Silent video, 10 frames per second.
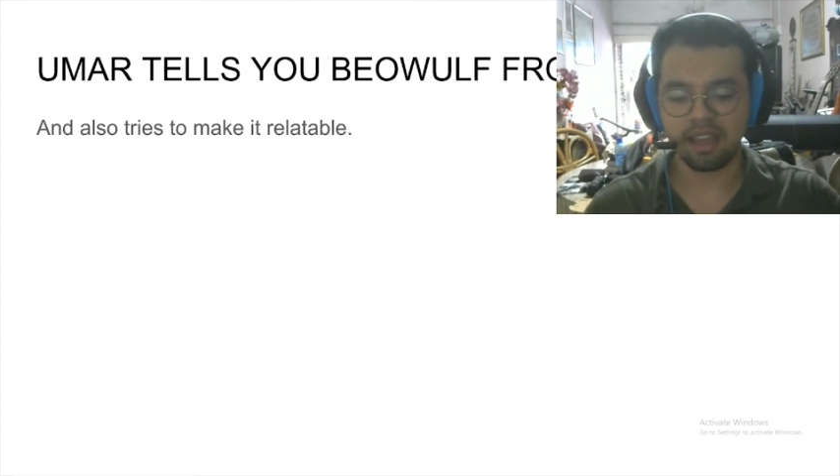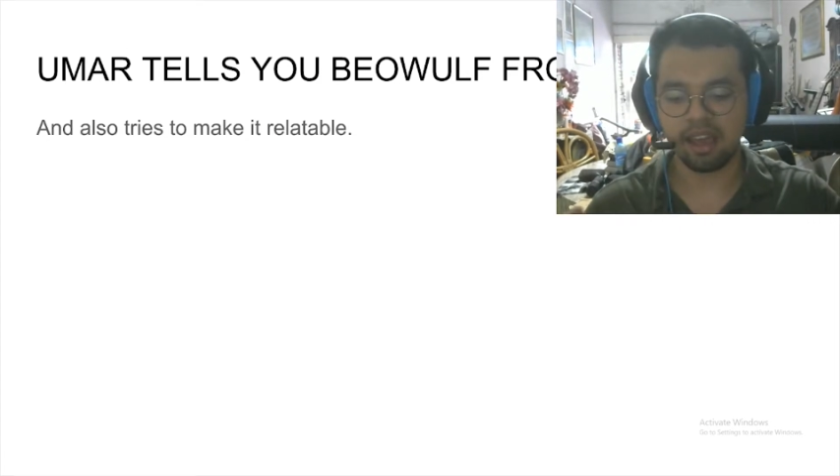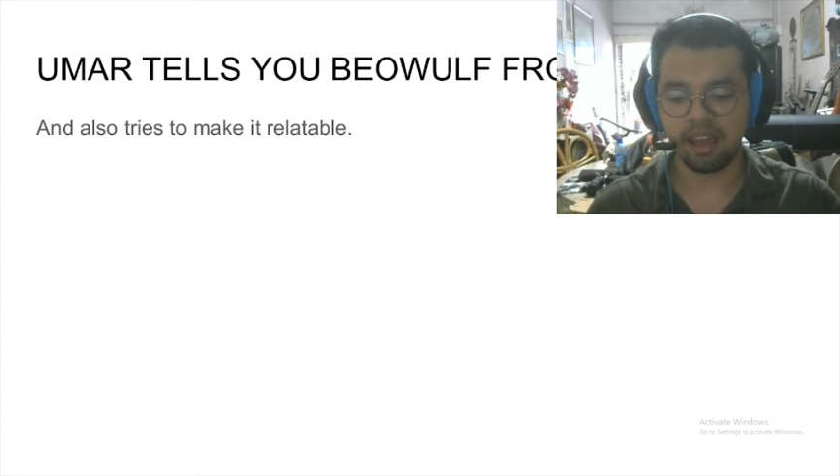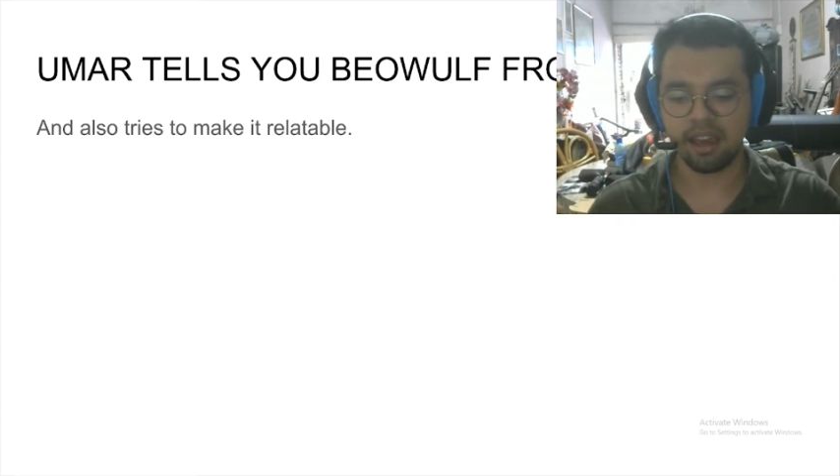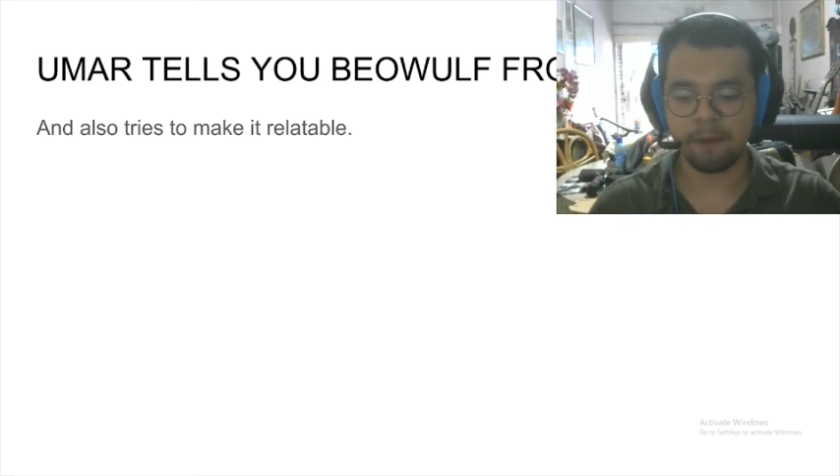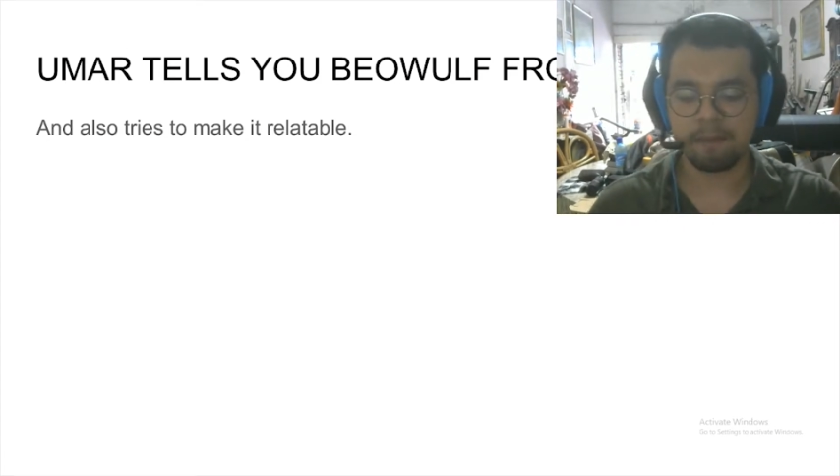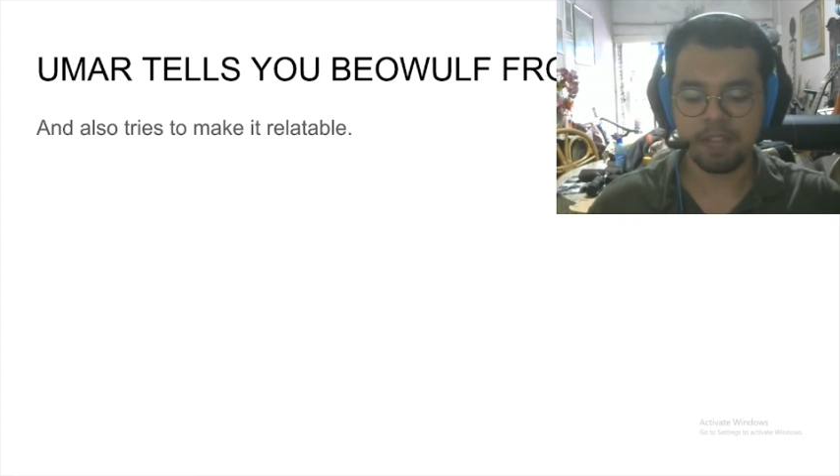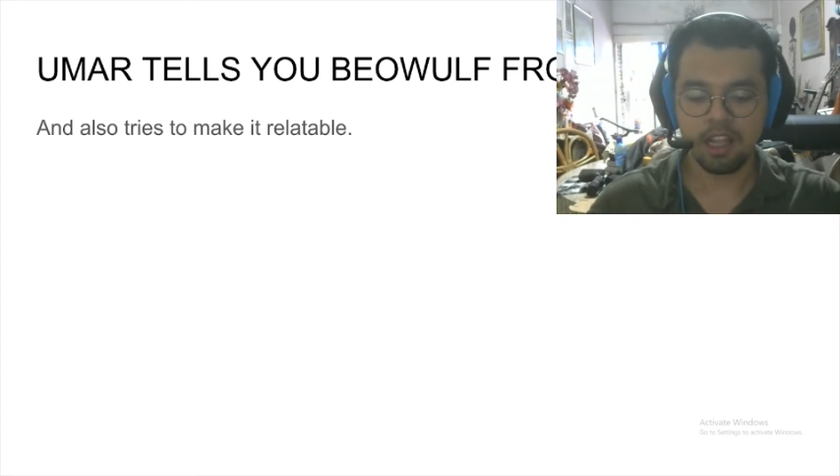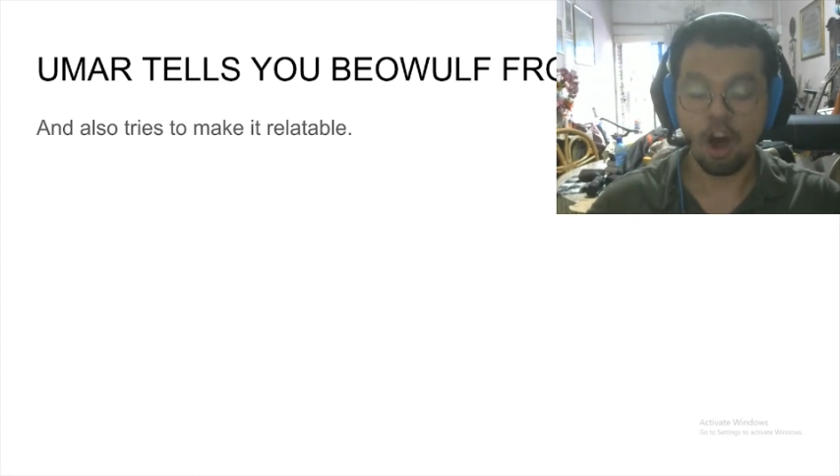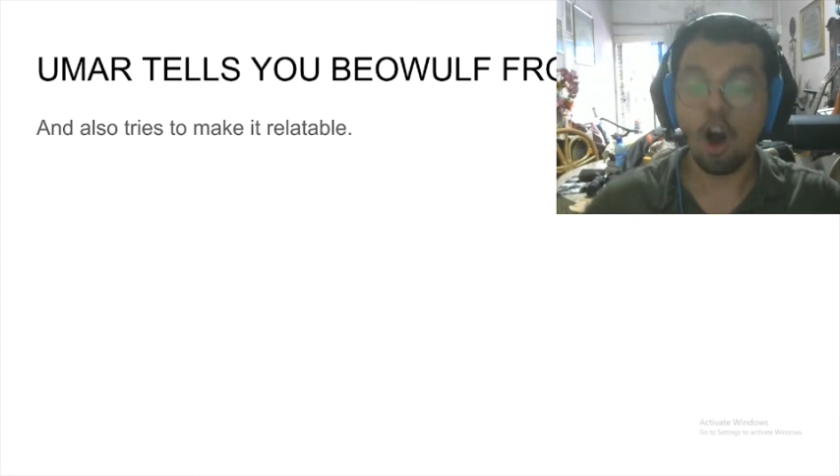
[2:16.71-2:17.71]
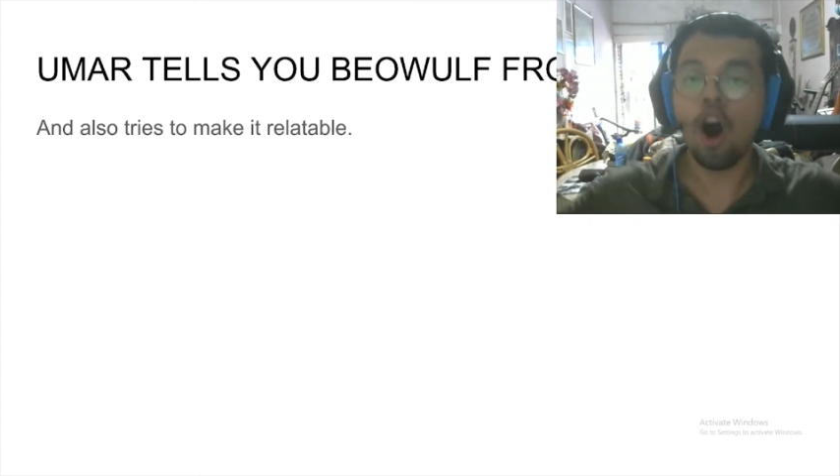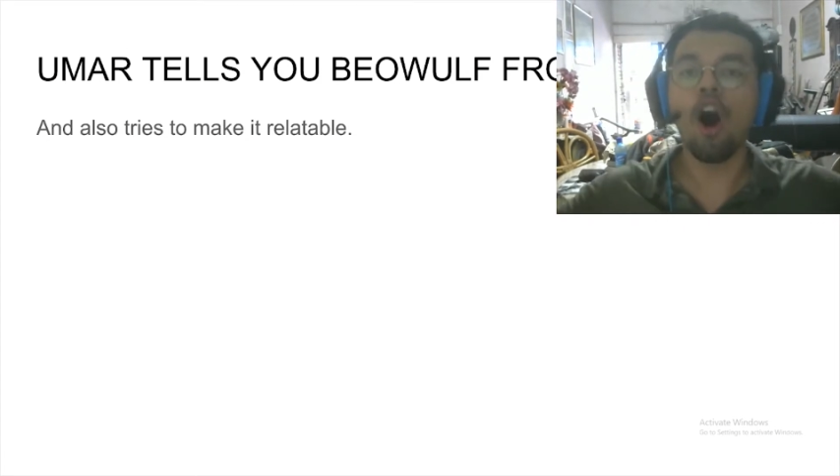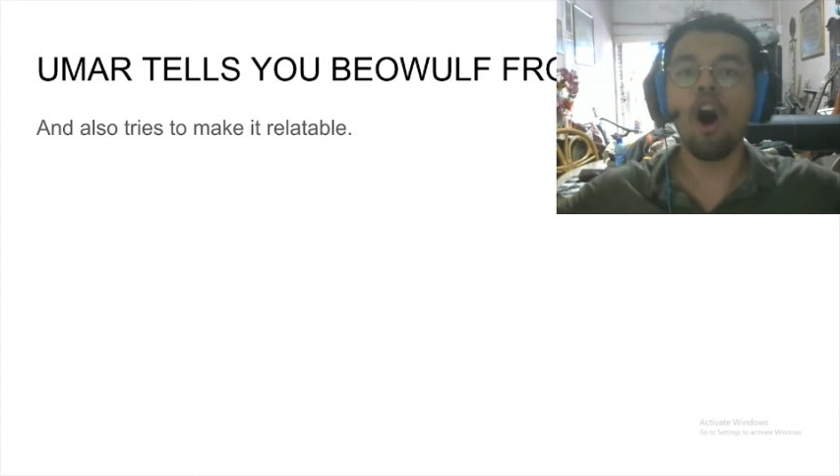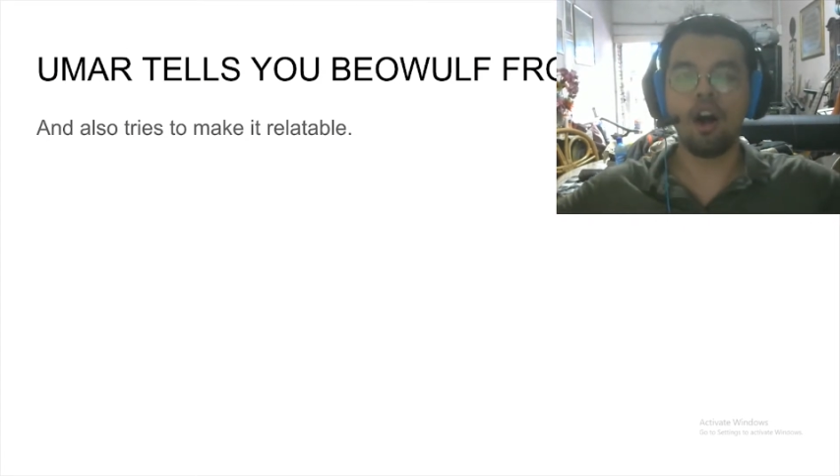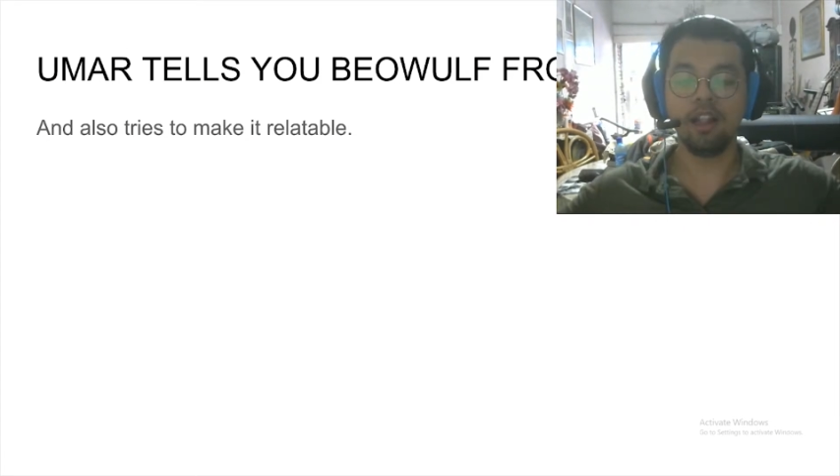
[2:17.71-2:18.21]

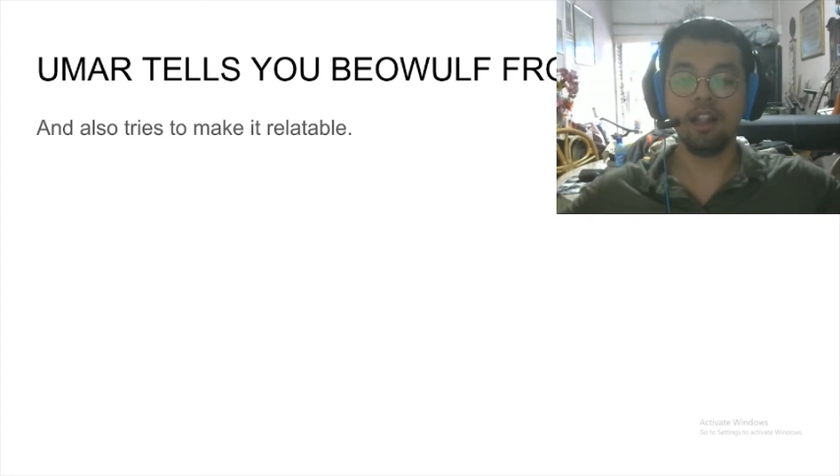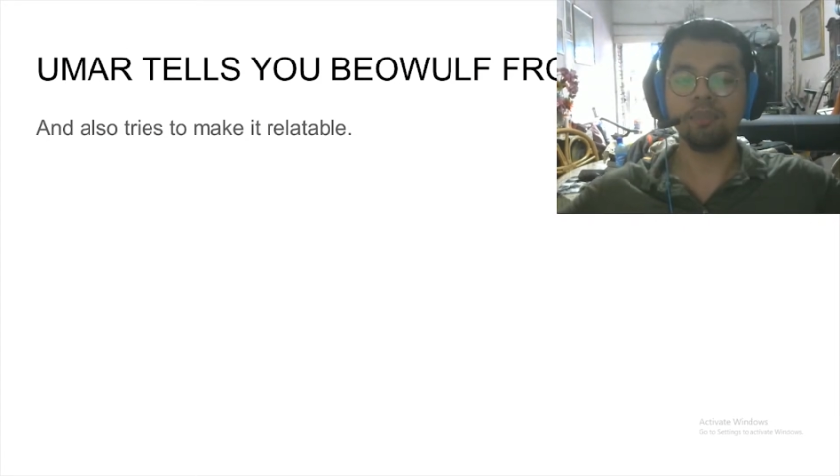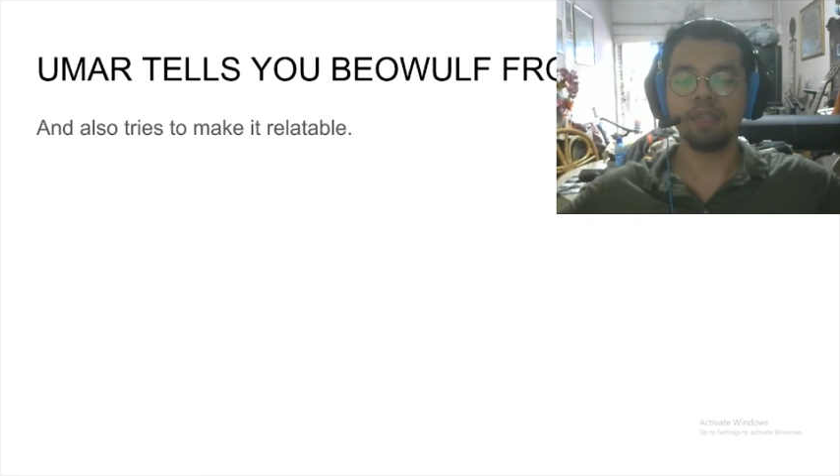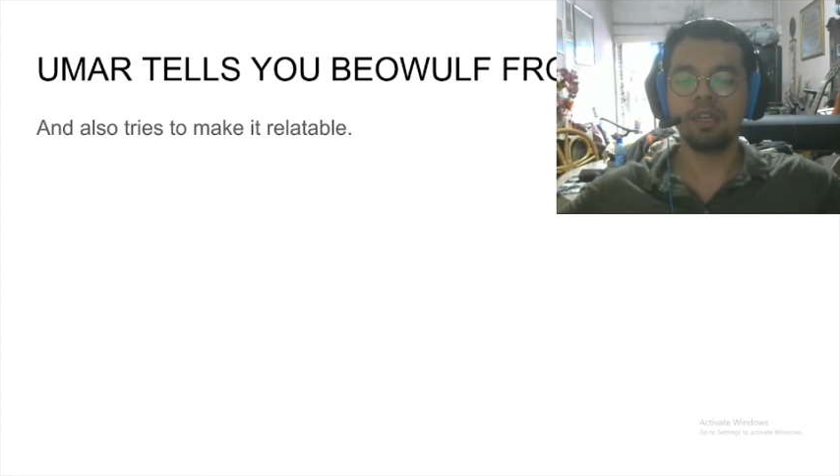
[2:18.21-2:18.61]
hall